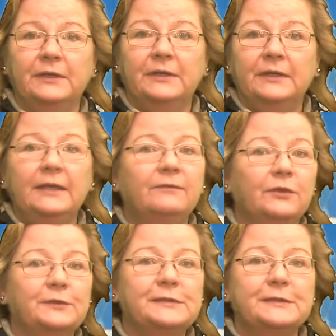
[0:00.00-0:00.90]
Even
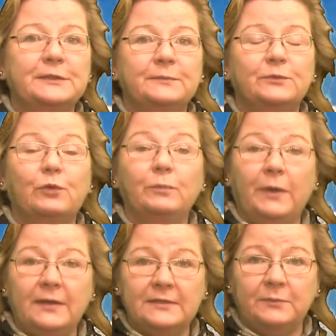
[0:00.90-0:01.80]
though the systems were
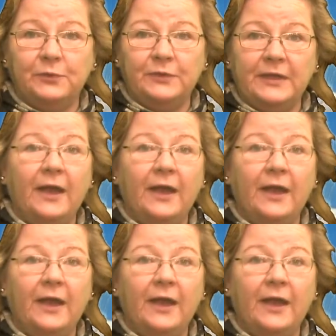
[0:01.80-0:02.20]
possible, the